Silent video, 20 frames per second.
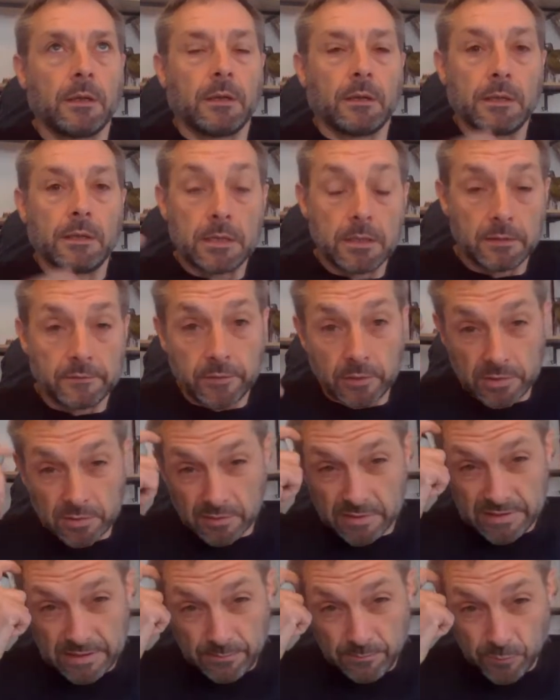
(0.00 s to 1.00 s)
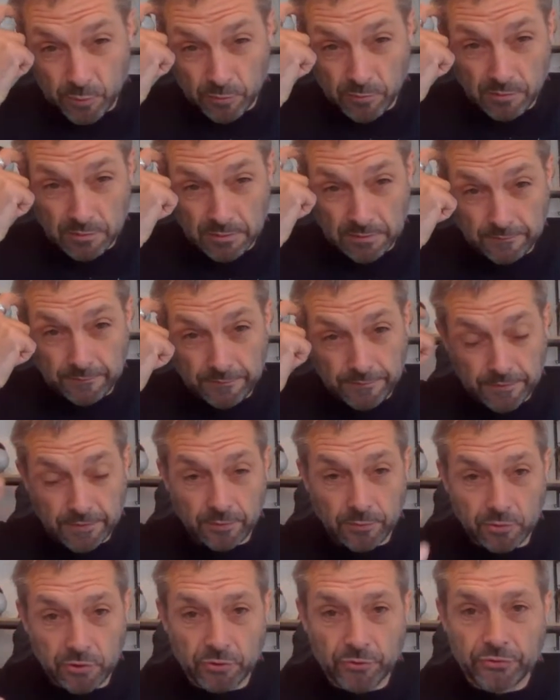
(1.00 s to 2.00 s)
the universal symbol for
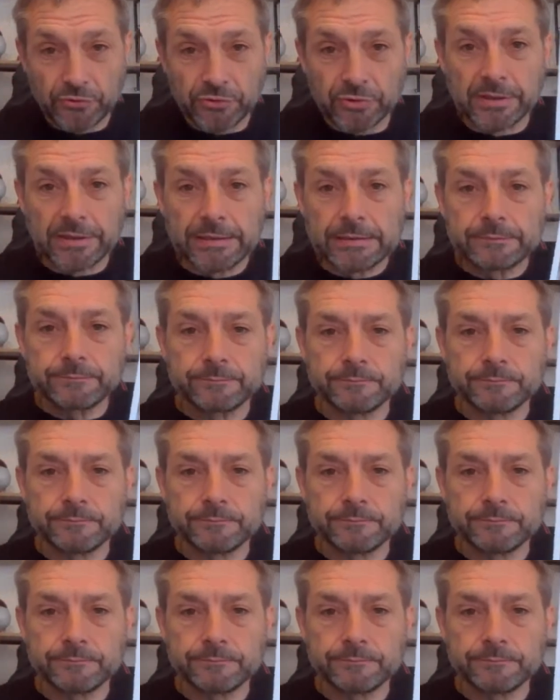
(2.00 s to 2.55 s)
your country.